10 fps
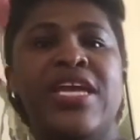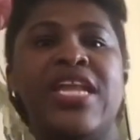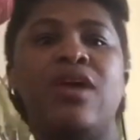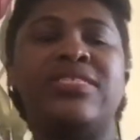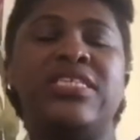
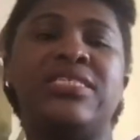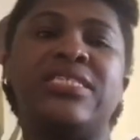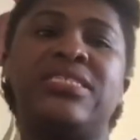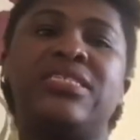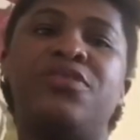Now, since I
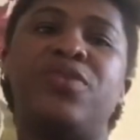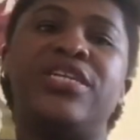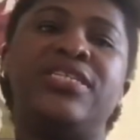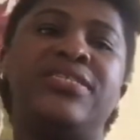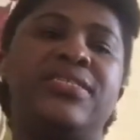started
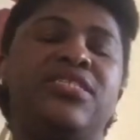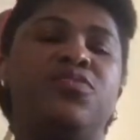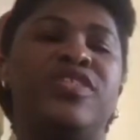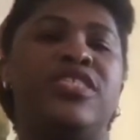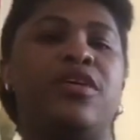running this
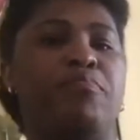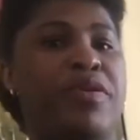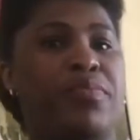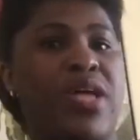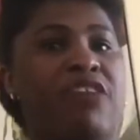series, some
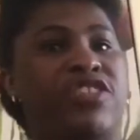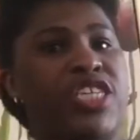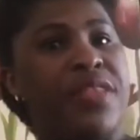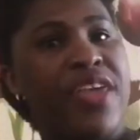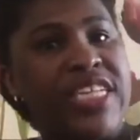people have
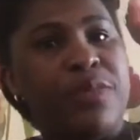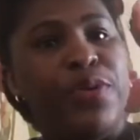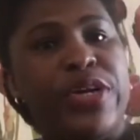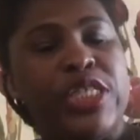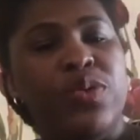shared the
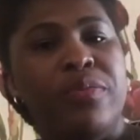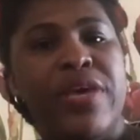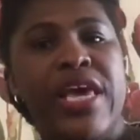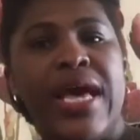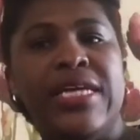experience with
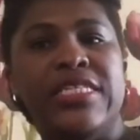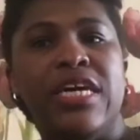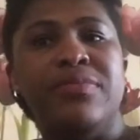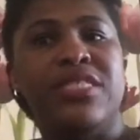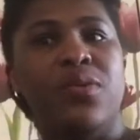me,
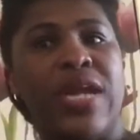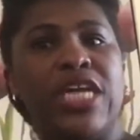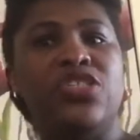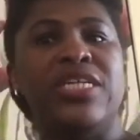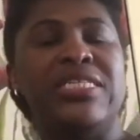and someone
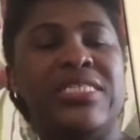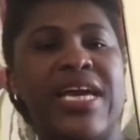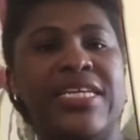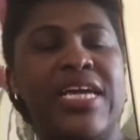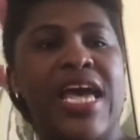actually
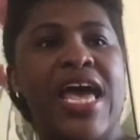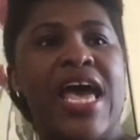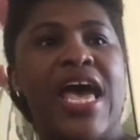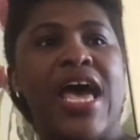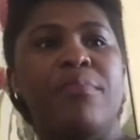said,
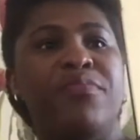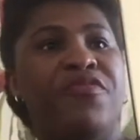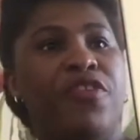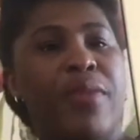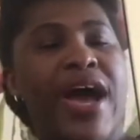
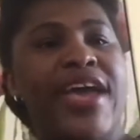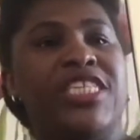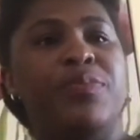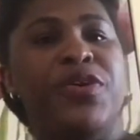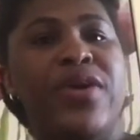from her
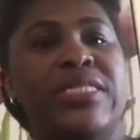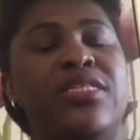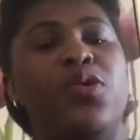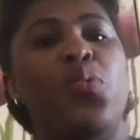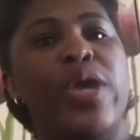experience,
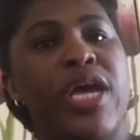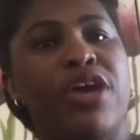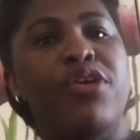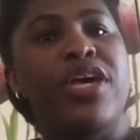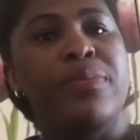the quicker
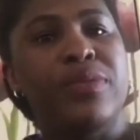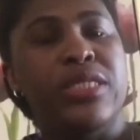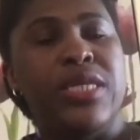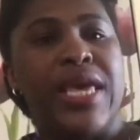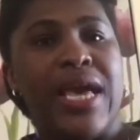you're able
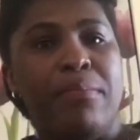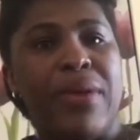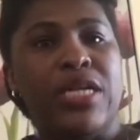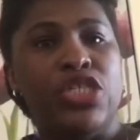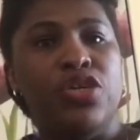to get
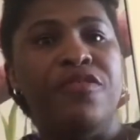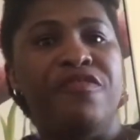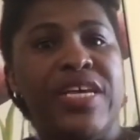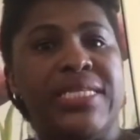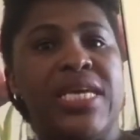back to your
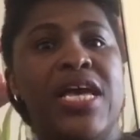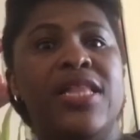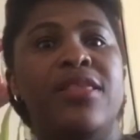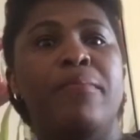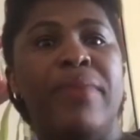feet,
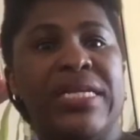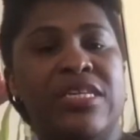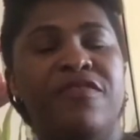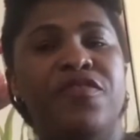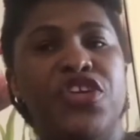the
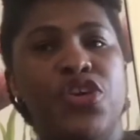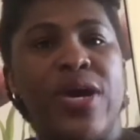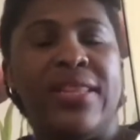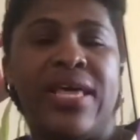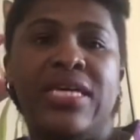better for you,
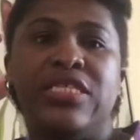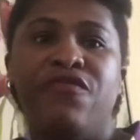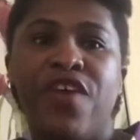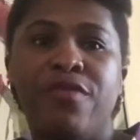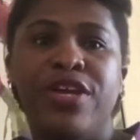and that is
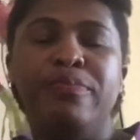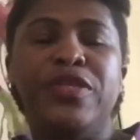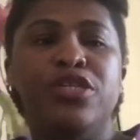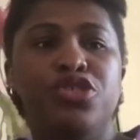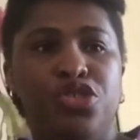very
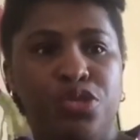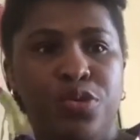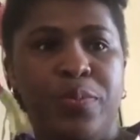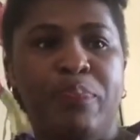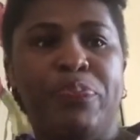true.